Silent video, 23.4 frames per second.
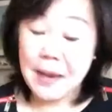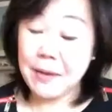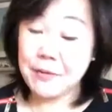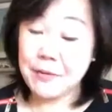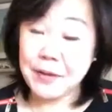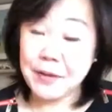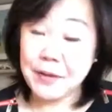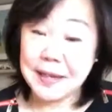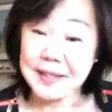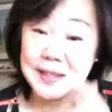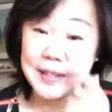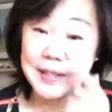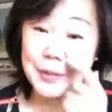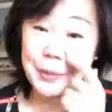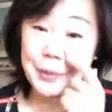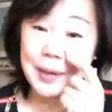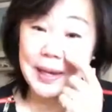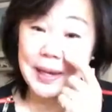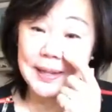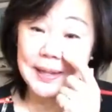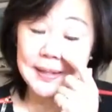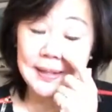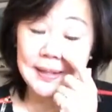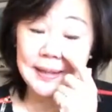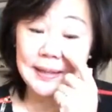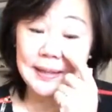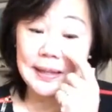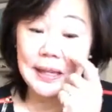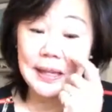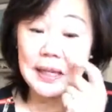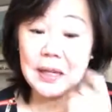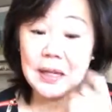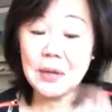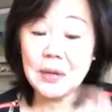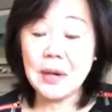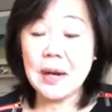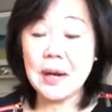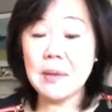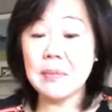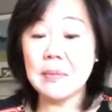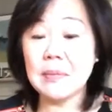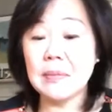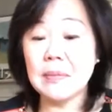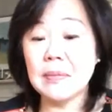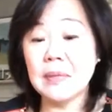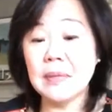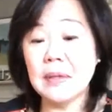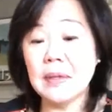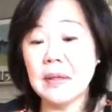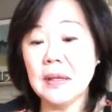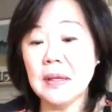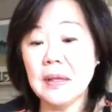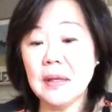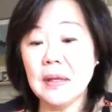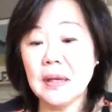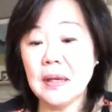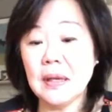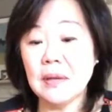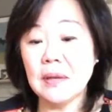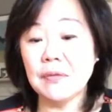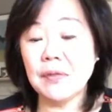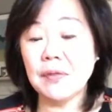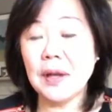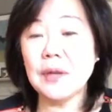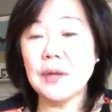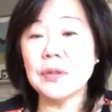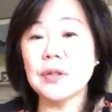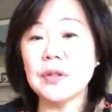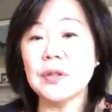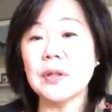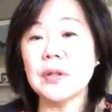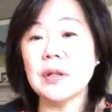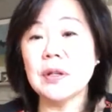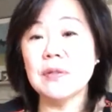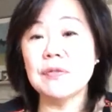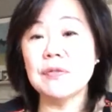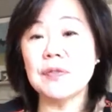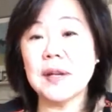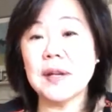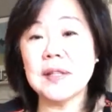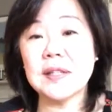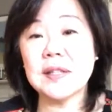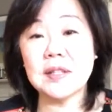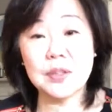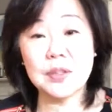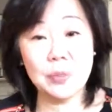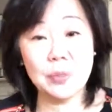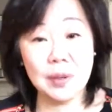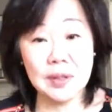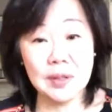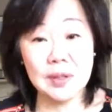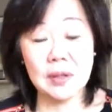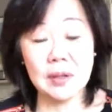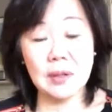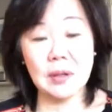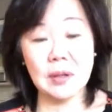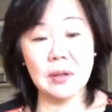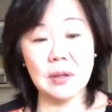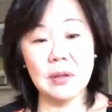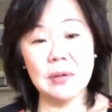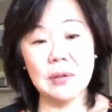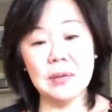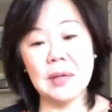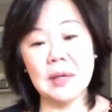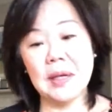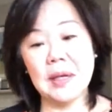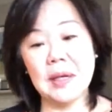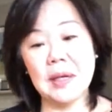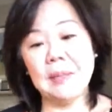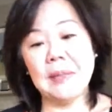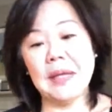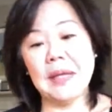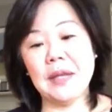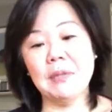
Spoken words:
Frances West, and now I'm the founder of FrancesWestCo.